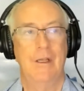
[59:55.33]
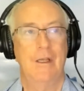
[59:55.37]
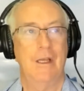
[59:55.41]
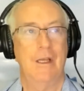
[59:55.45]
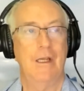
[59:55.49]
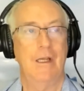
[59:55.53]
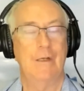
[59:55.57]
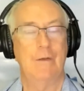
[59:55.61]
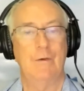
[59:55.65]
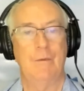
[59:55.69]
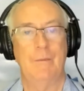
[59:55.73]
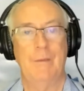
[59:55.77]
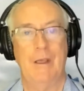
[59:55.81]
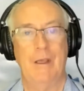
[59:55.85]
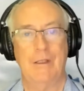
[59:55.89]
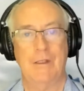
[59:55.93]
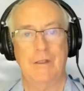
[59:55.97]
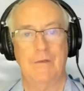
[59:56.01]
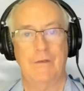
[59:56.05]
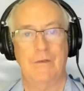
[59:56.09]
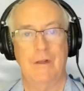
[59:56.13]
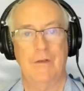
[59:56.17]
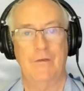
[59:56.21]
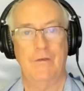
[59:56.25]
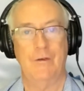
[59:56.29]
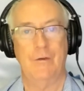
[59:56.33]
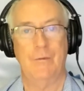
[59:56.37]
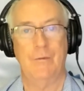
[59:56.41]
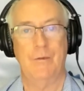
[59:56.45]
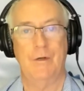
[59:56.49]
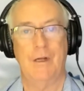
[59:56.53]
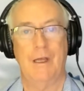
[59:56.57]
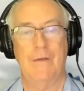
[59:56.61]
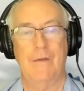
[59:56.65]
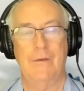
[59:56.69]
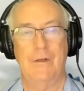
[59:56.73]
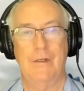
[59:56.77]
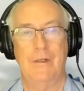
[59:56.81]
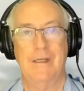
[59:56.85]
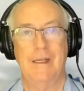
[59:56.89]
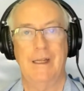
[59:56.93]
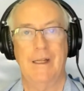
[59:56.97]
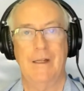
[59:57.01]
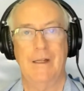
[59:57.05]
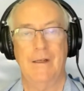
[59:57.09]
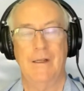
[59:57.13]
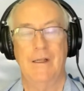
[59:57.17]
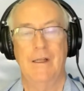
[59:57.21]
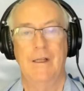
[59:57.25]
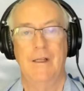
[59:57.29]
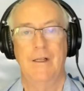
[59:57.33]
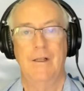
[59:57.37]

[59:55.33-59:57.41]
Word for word: into a massive level of private debt,